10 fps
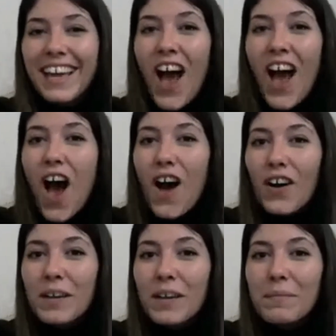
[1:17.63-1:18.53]

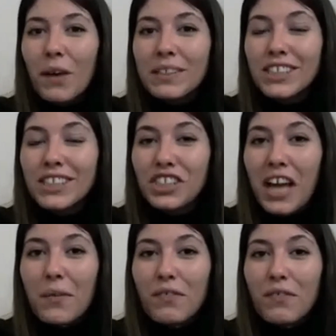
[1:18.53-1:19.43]
I'm going to
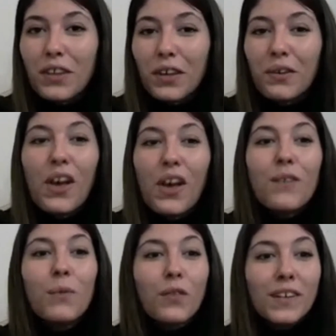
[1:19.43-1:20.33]
share with you
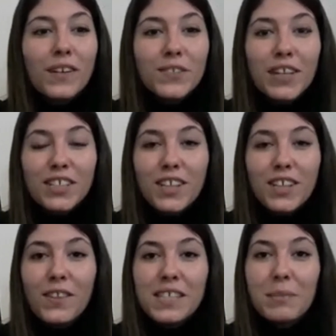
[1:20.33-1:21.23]
what those features are
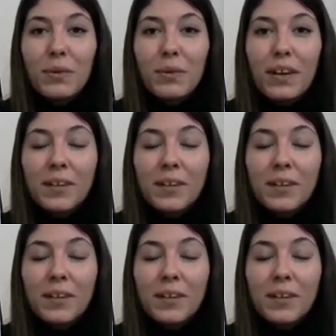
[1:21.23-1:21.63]
this morning.